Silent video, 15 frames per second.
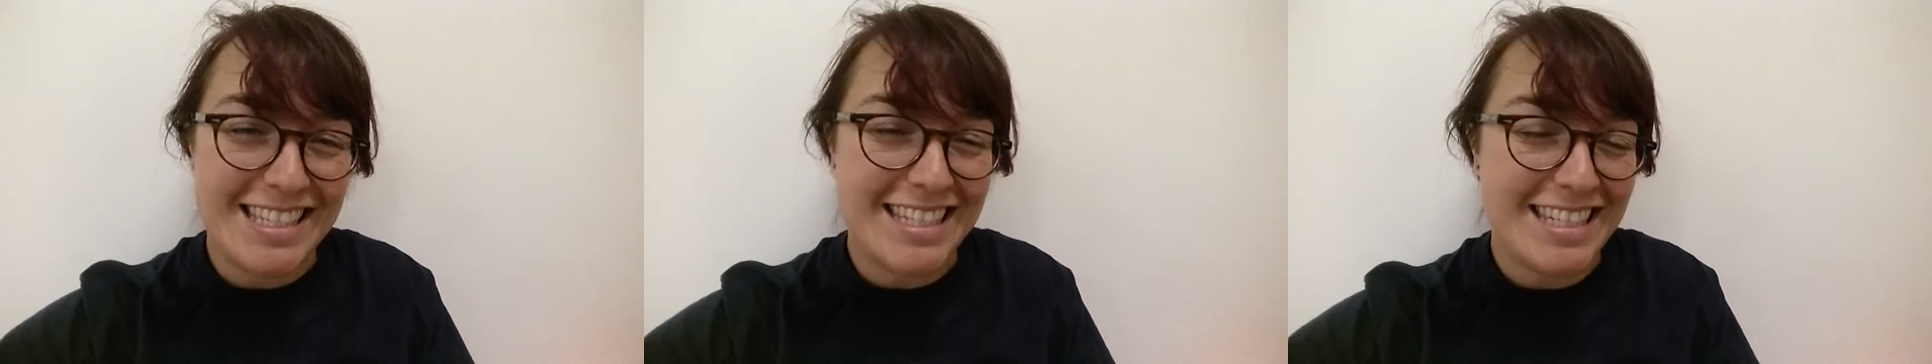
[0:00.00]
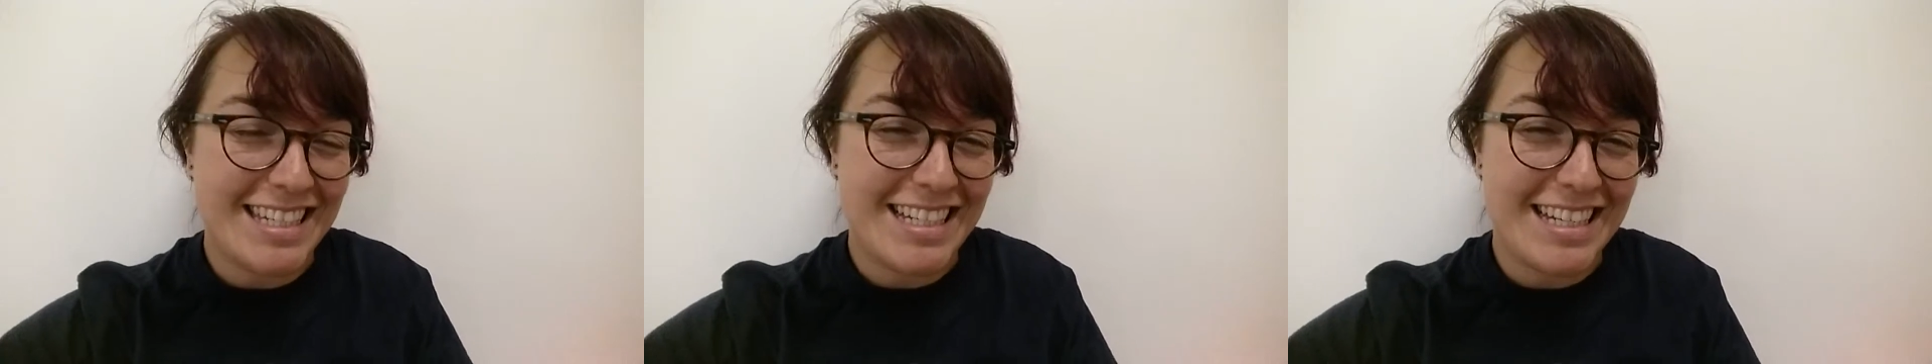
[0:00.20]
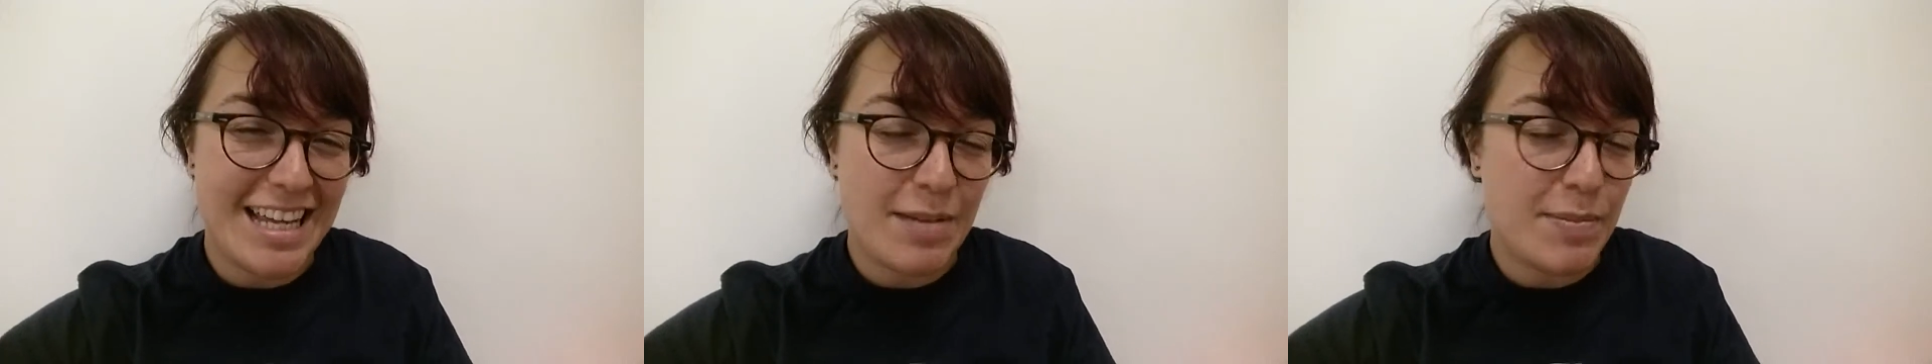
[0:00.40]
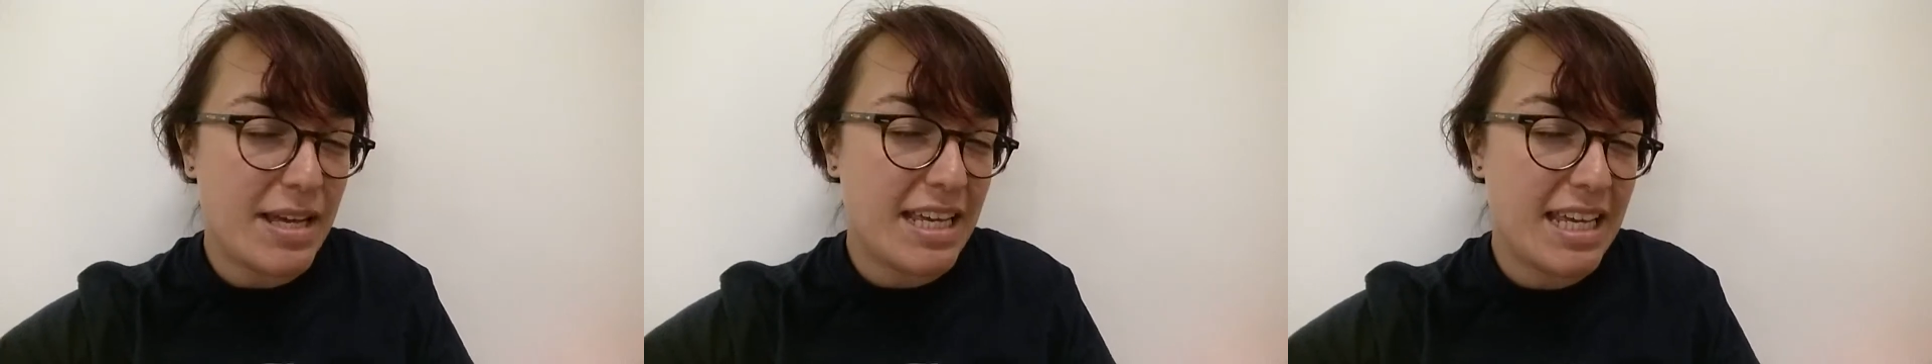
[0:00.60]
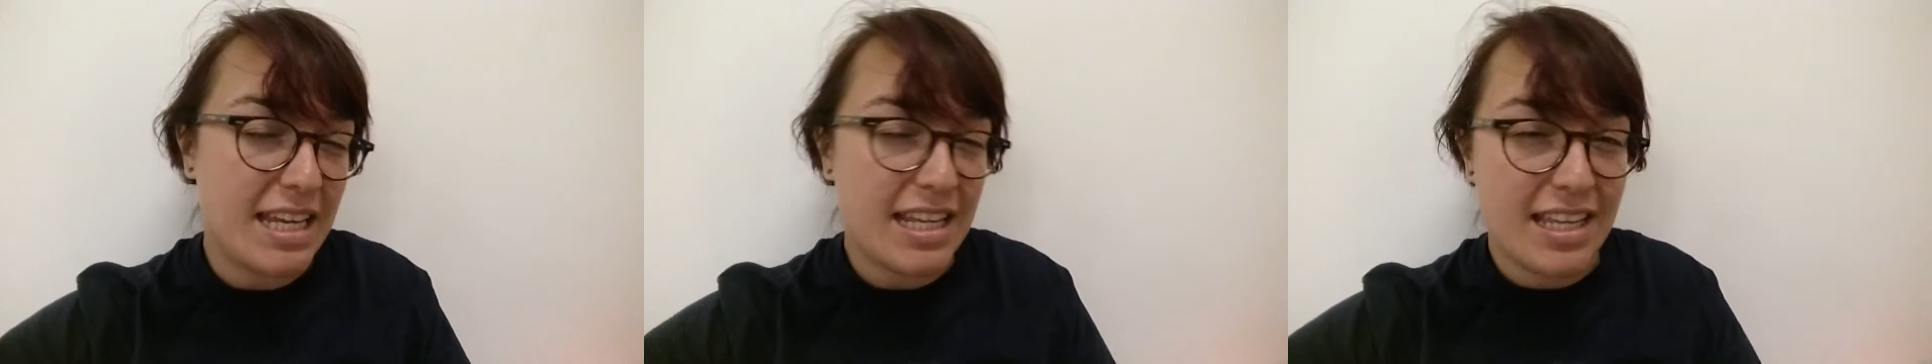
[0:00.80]
Am
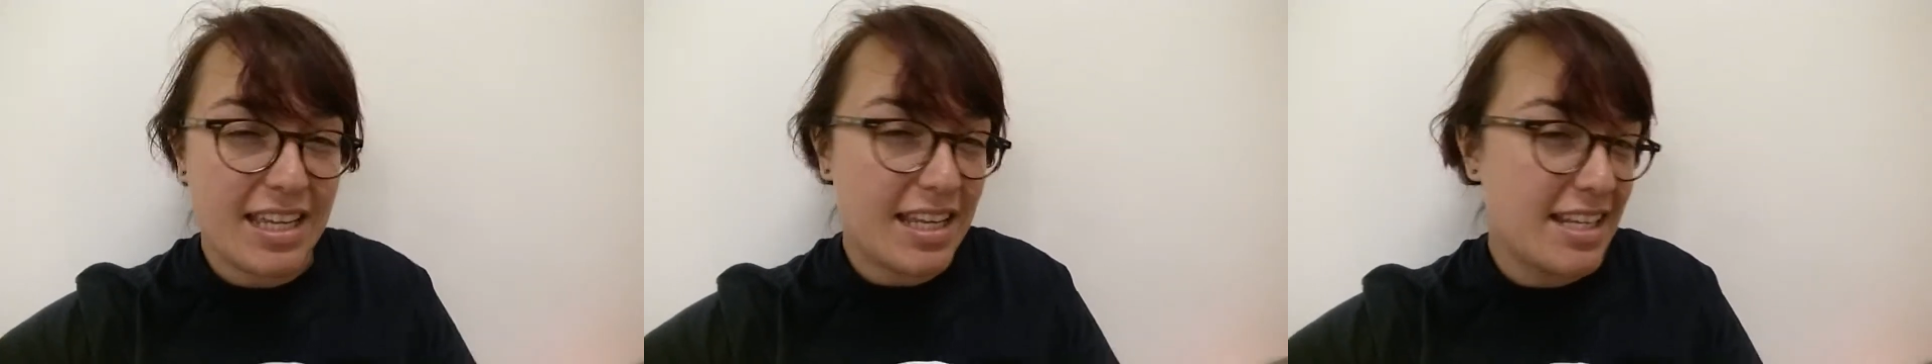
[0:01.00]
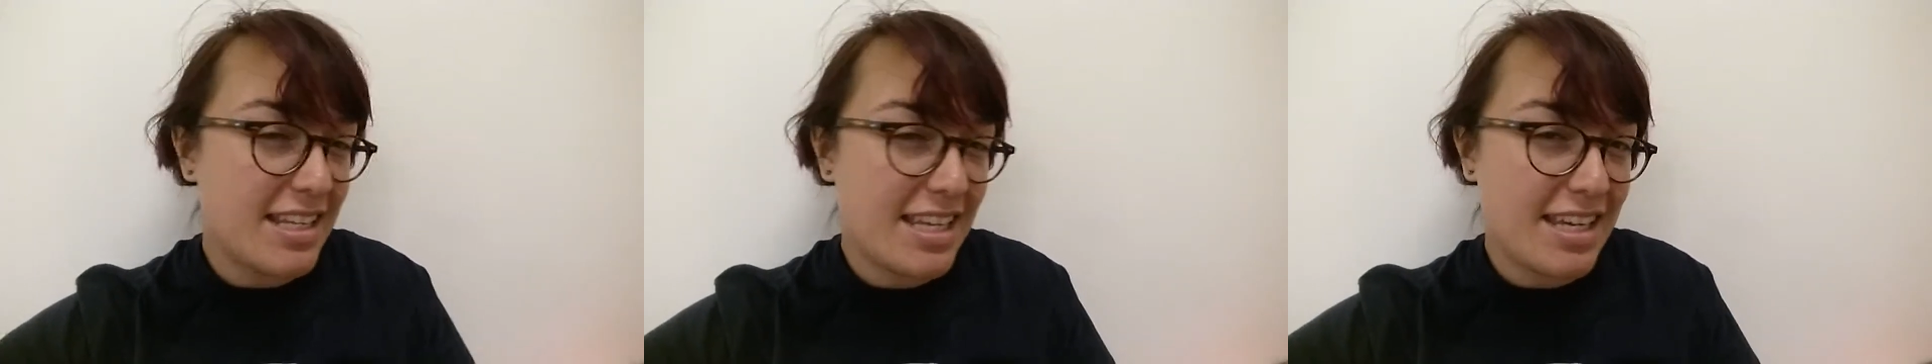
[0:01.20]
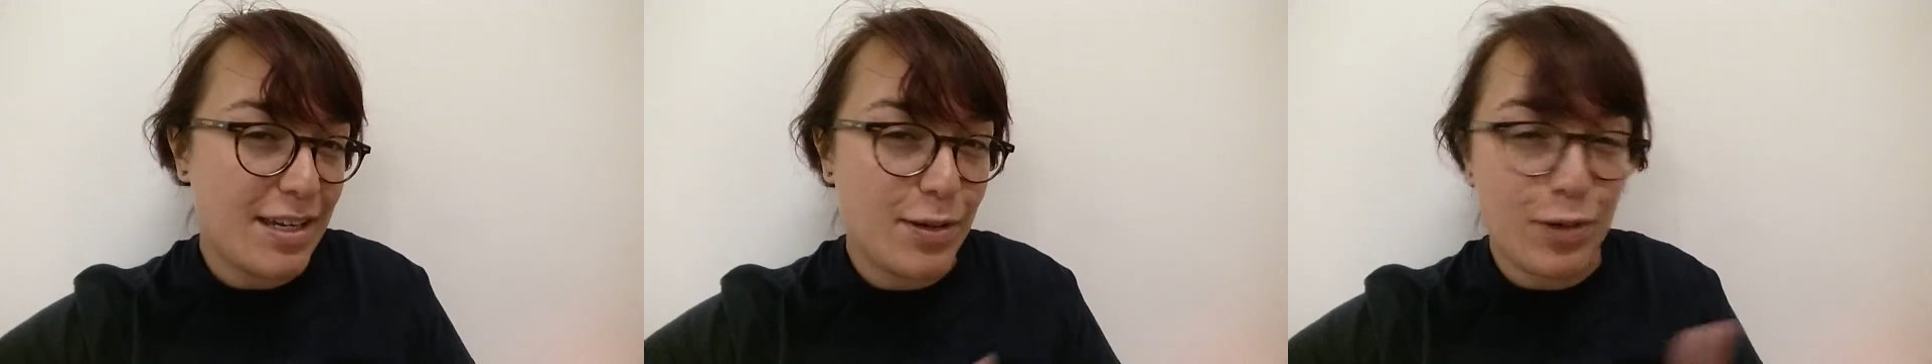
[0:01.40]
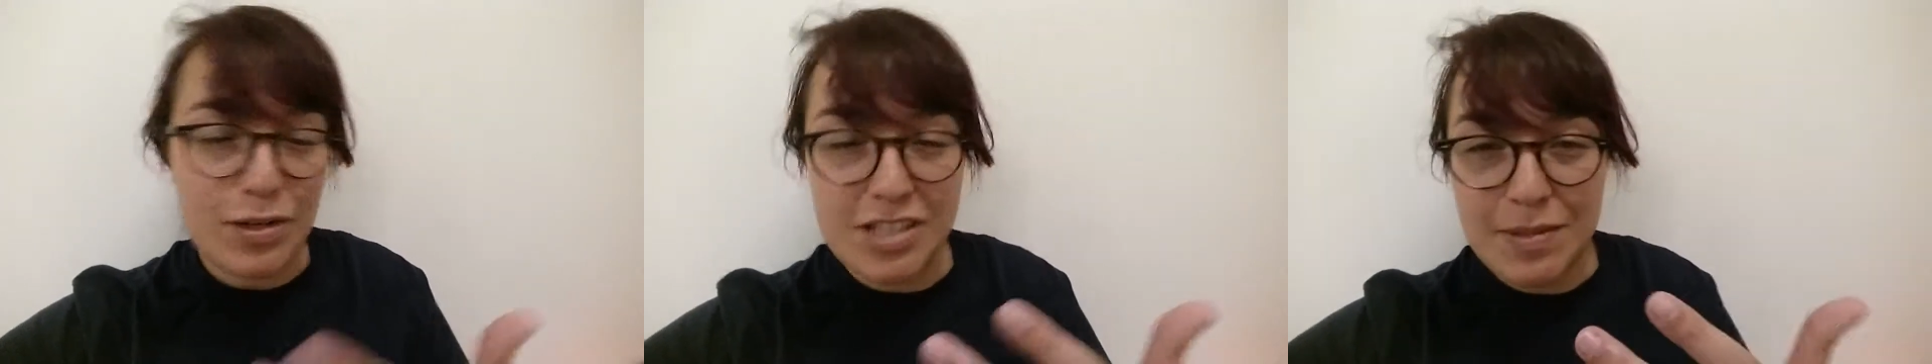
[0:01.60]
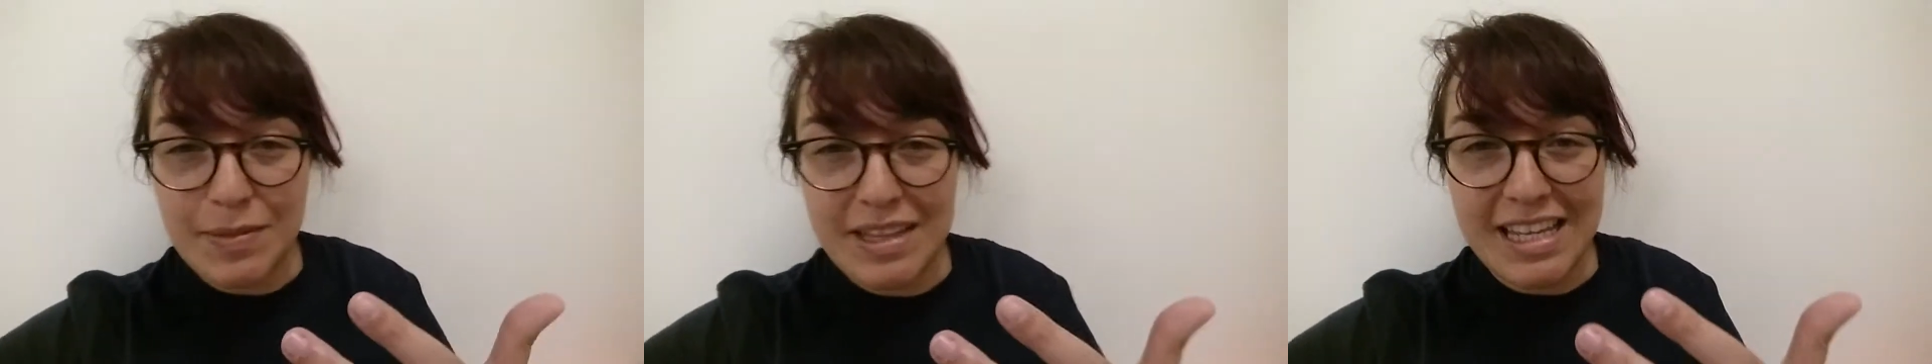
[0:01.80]
I getting kicked out or
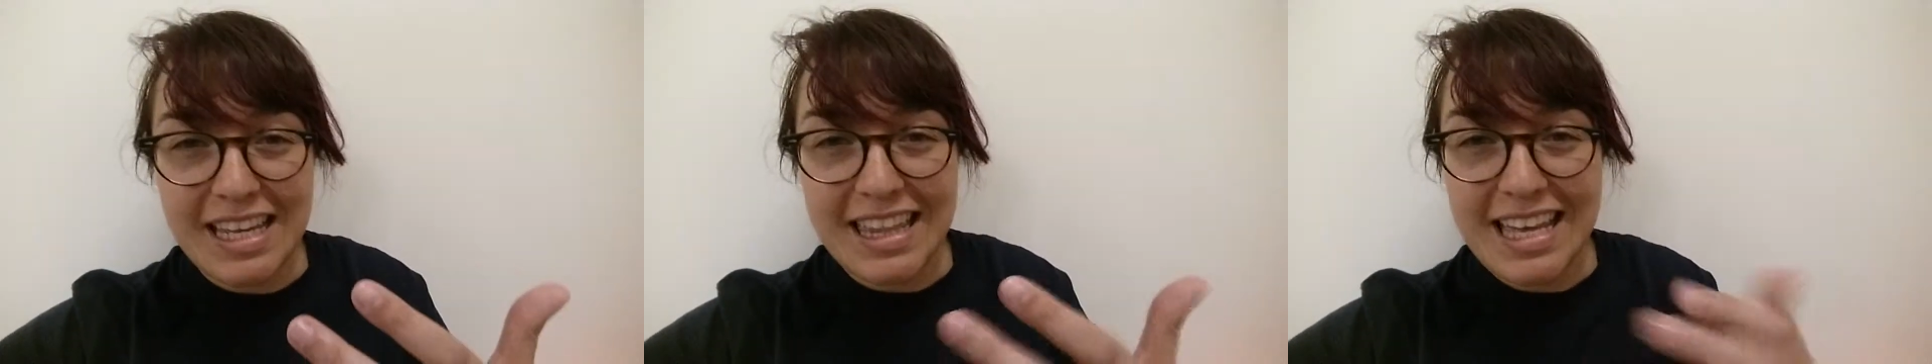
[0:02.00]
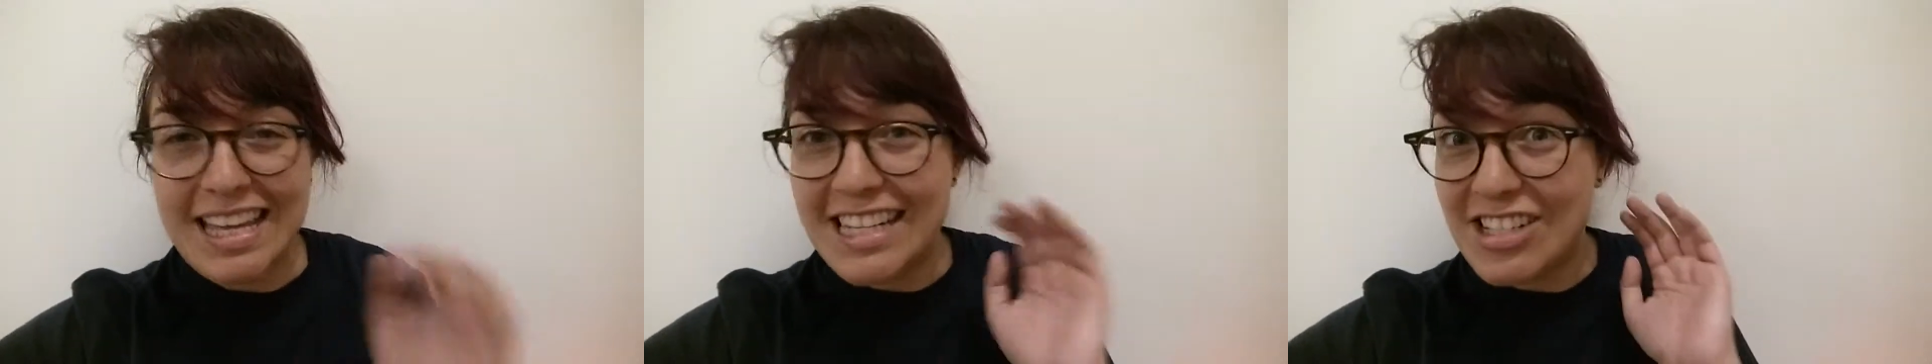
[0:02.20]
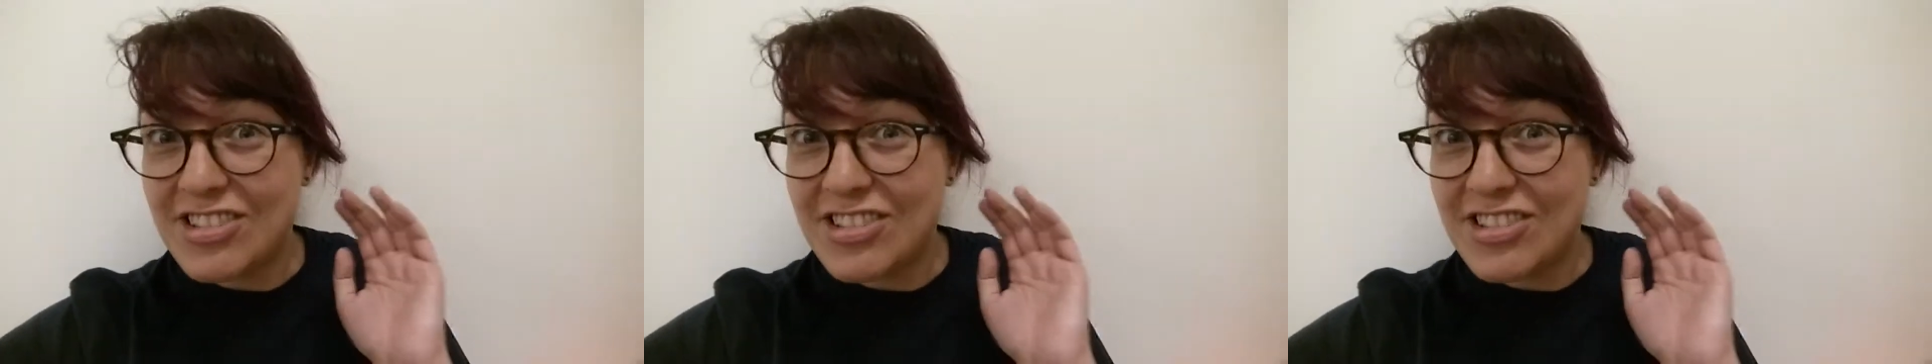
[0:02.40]
something like that?